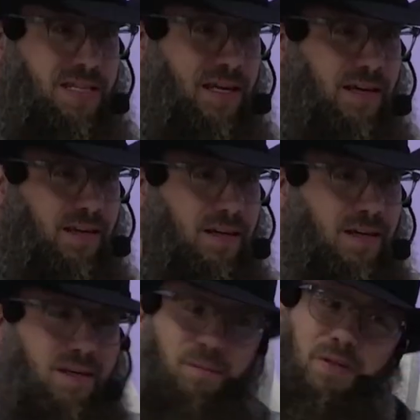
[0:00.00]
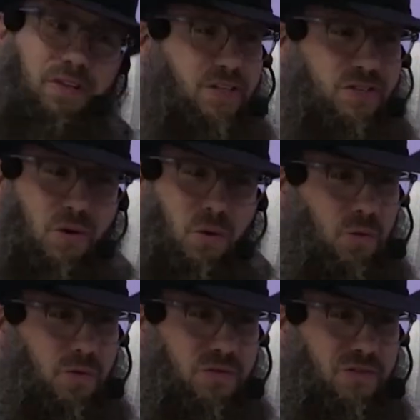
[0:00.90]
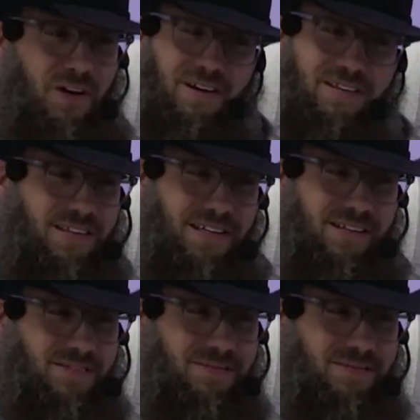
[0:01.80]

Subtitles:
there, but their souls aren't there.